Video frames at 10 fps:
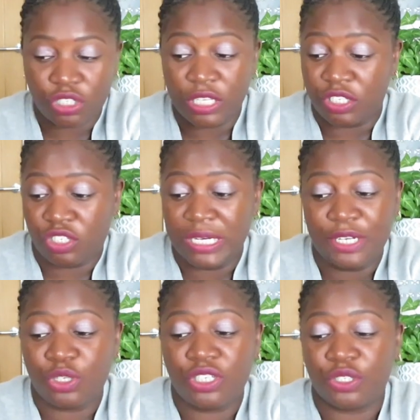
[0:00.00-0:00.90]
It's
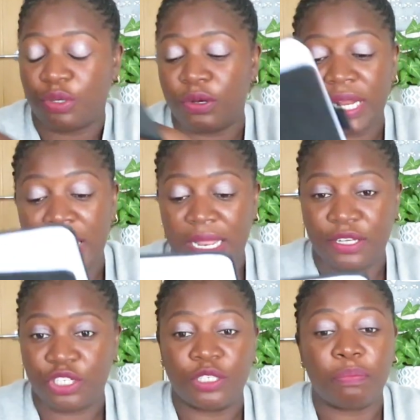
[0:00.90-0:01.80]
literally just called a
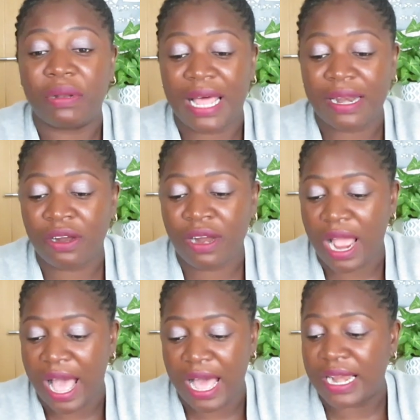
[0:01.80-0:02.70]
Legend Planner
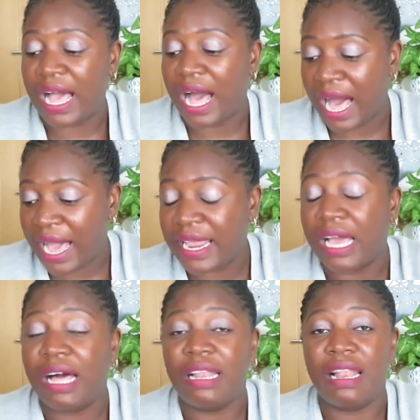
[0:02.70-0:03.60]
and
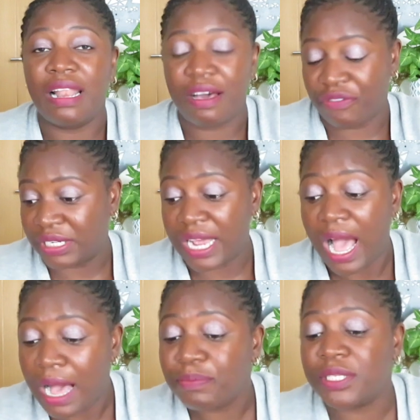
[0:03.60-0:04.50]
I love it,
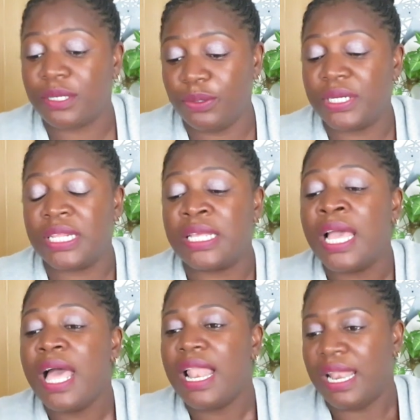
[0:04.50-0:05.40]
absolutely
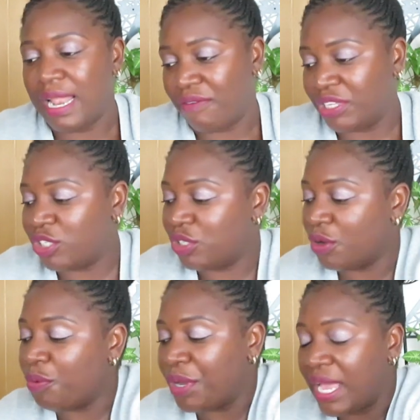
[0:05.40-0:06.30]
love it.
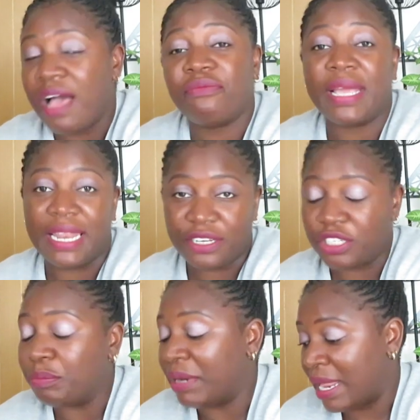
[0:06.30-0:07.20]
So we have my
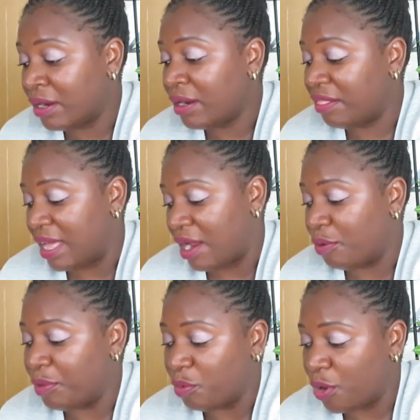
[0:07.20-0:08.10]
Legend Planner that
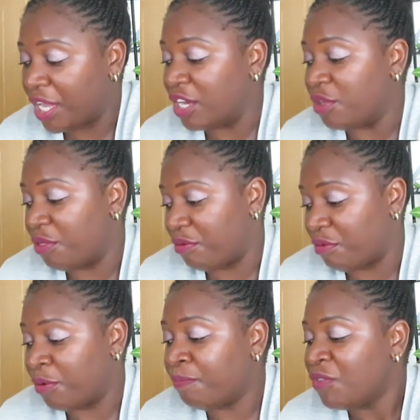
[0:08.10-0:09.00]
I'll be walking you
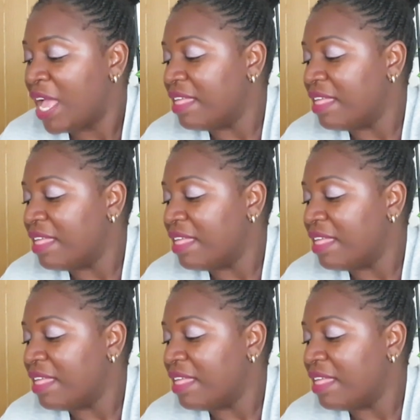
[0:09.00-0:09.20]
through.